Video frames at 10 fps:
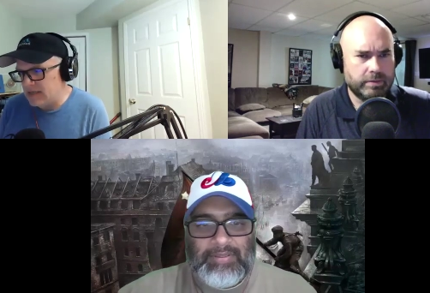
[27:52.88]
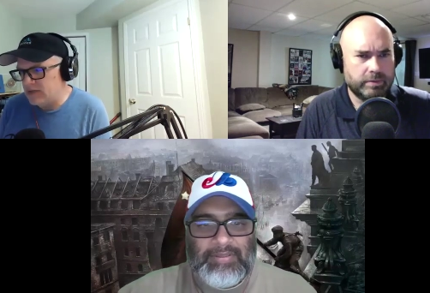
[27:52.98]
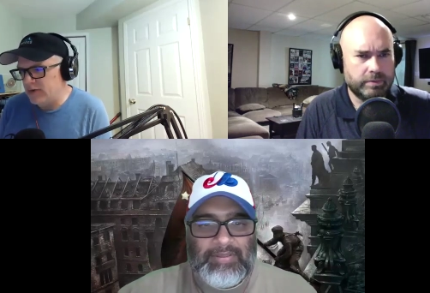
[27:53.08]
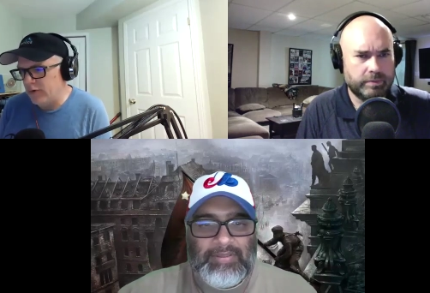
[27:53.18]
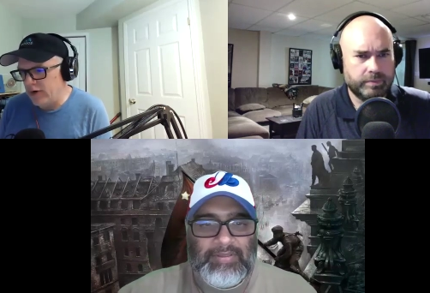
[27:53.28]
Speaker 1: this
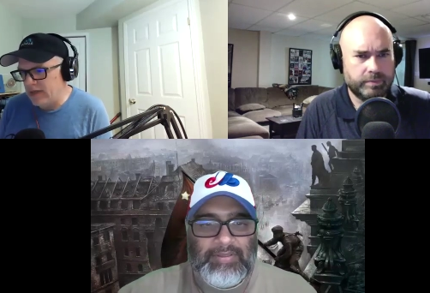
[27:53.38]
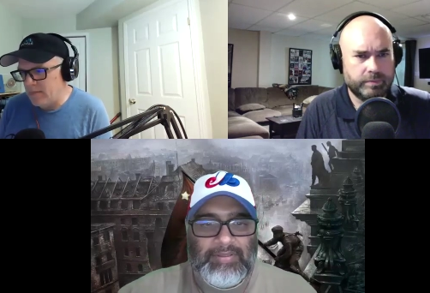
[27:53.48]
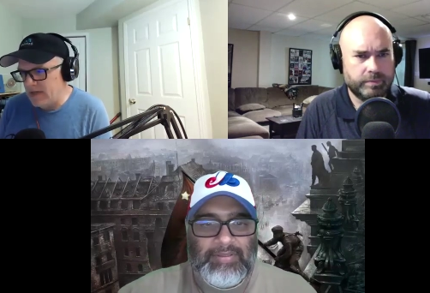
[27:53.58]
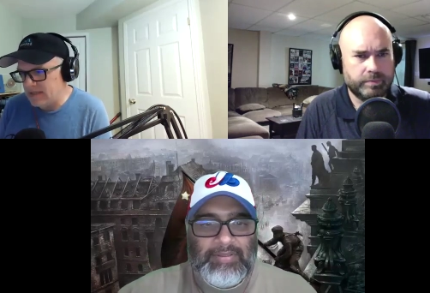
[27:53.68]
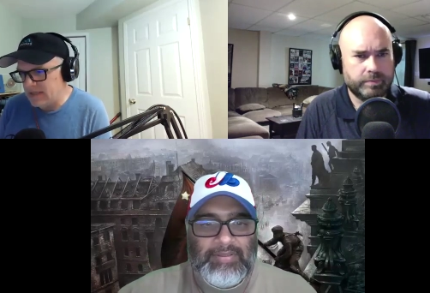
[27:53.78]
story that
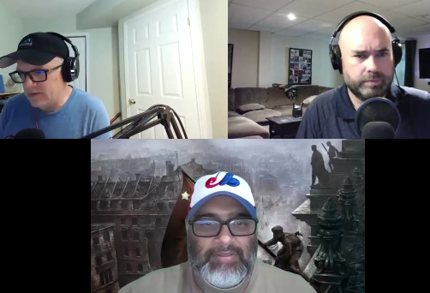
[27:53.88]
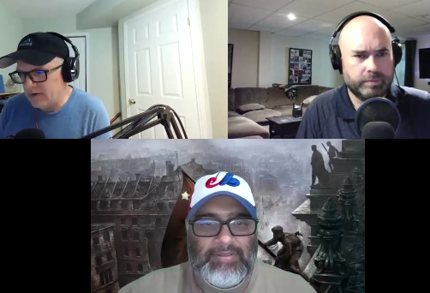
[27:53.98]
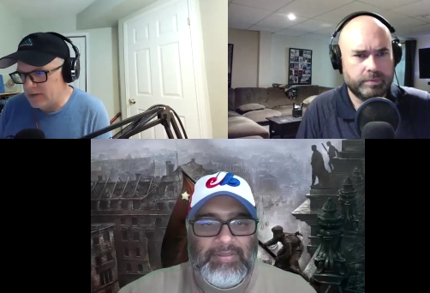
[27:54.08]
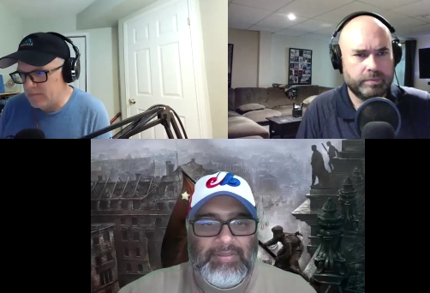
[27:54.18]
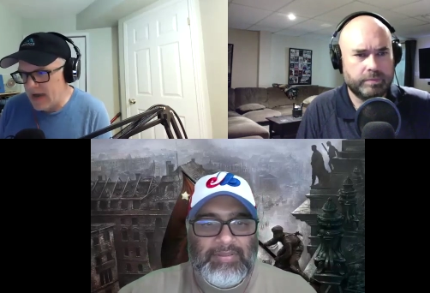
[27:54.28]
means it's
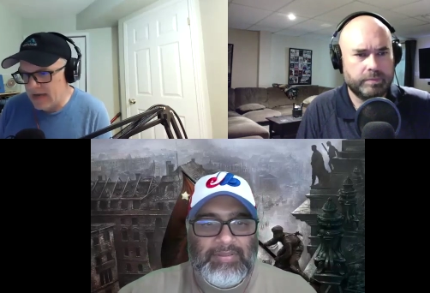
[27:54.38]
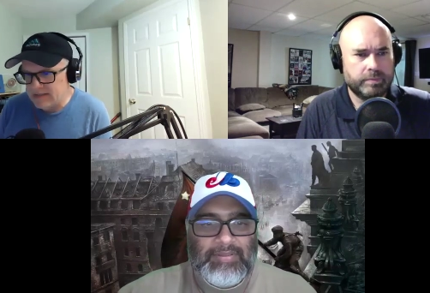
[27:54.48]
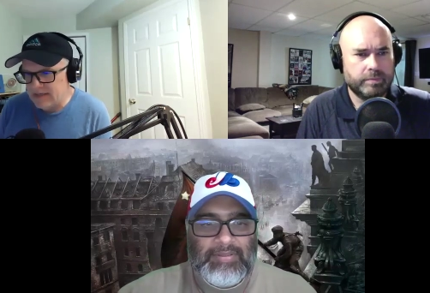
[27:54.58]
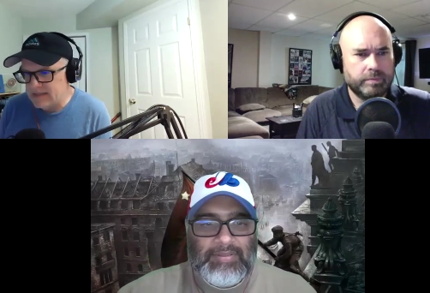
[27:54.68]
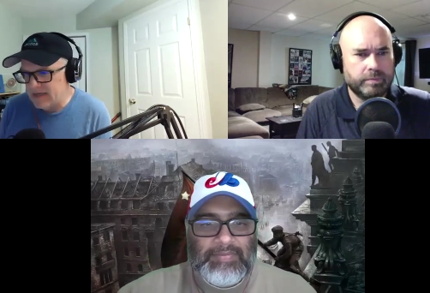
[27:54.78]
not as bad as
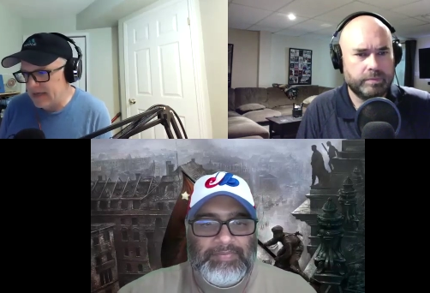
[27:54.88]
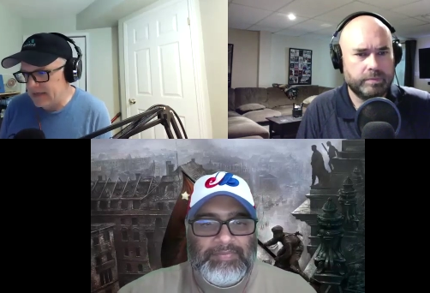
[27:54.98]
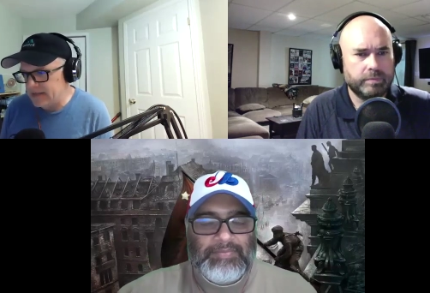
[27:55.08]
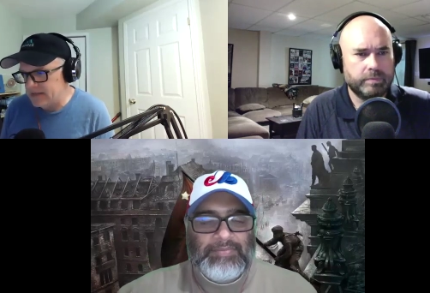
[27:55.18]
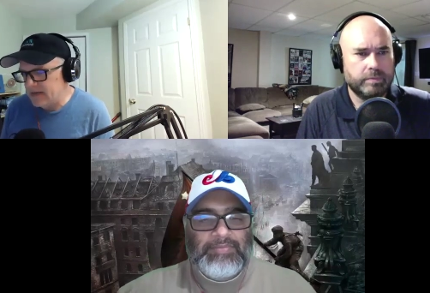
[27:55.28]
they say it
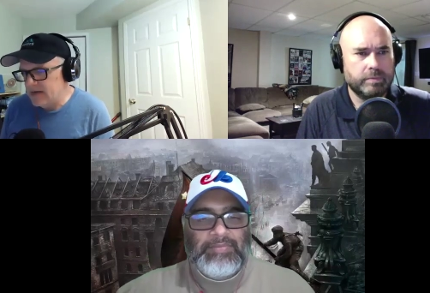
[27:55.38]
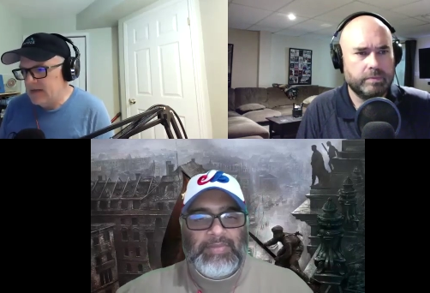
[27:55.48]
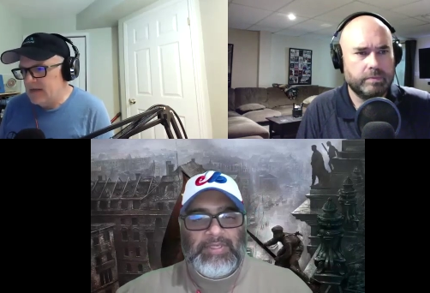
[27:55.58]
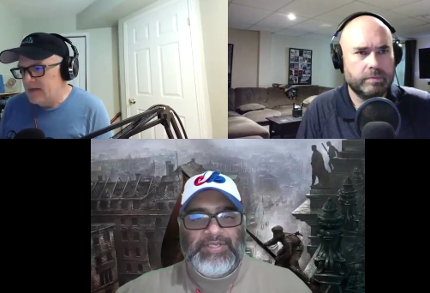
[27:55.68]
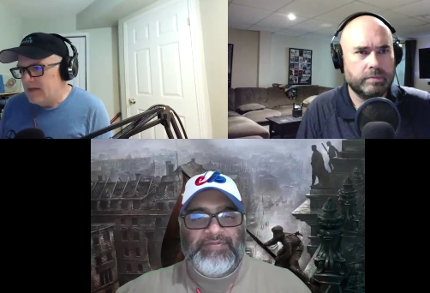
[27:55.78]
is?
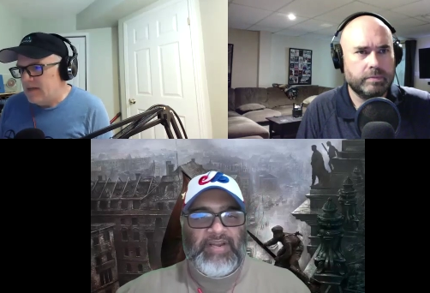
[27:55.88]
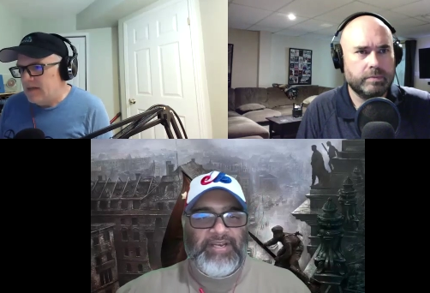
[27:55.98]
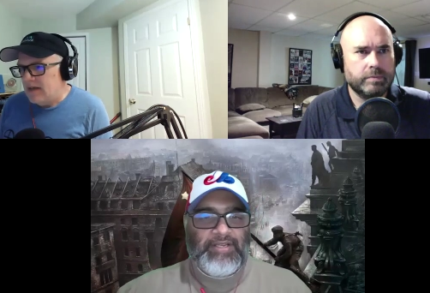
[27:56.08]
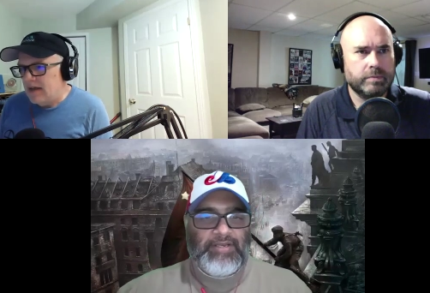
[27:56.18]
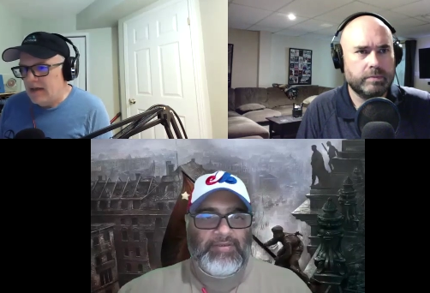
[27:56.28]
Did you find
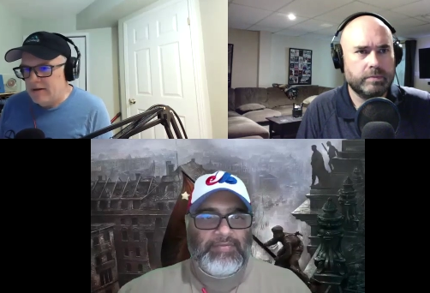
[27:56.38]
it?